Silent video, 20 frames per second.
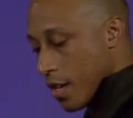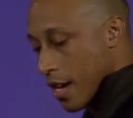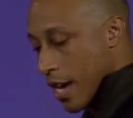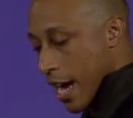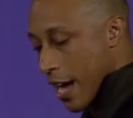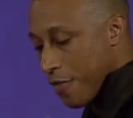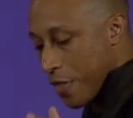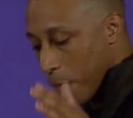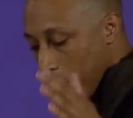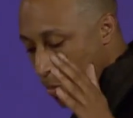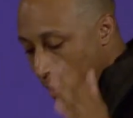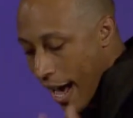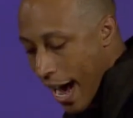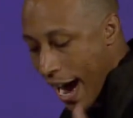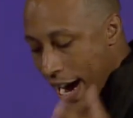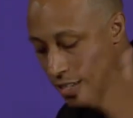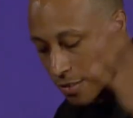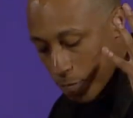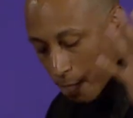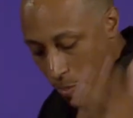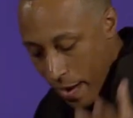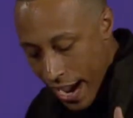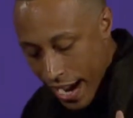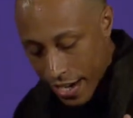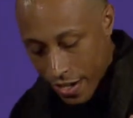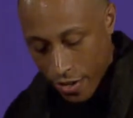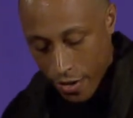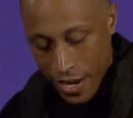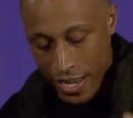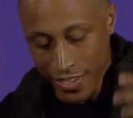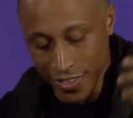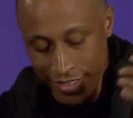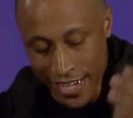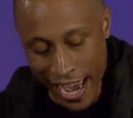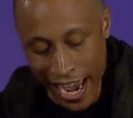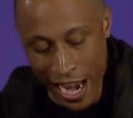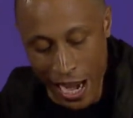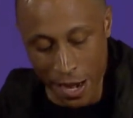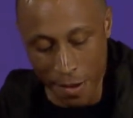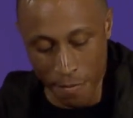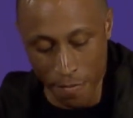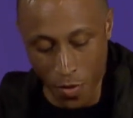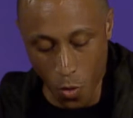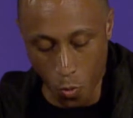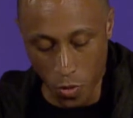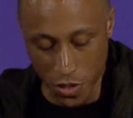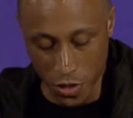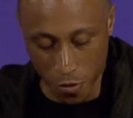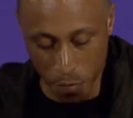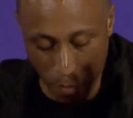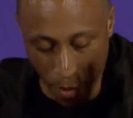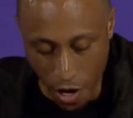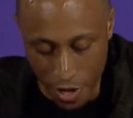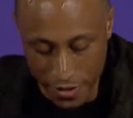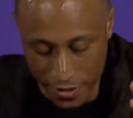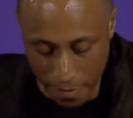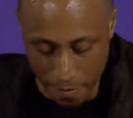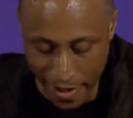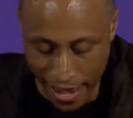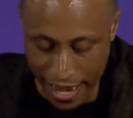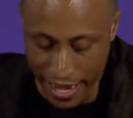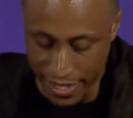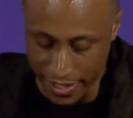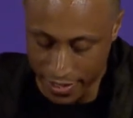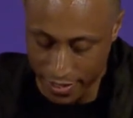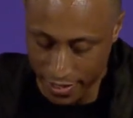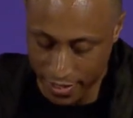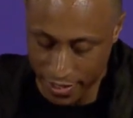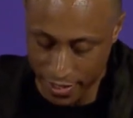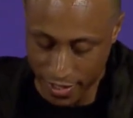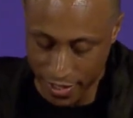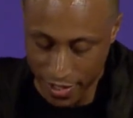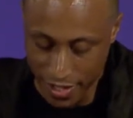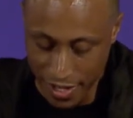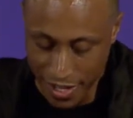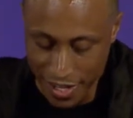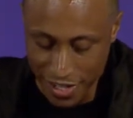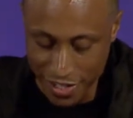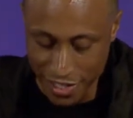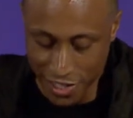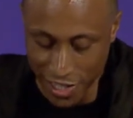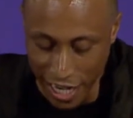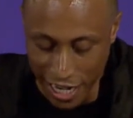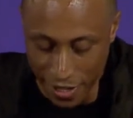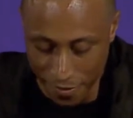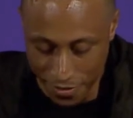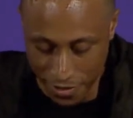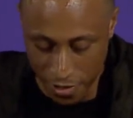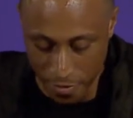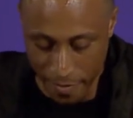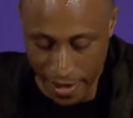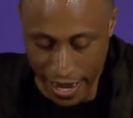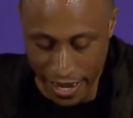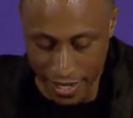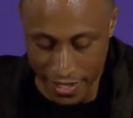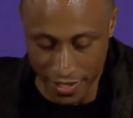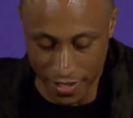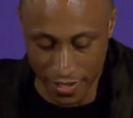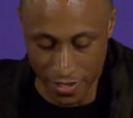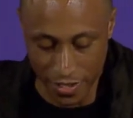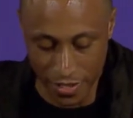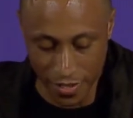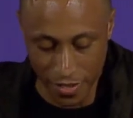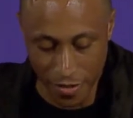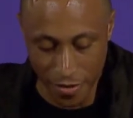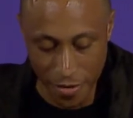And the blind beggar, his name was Bartimaeus, son of Timaeus.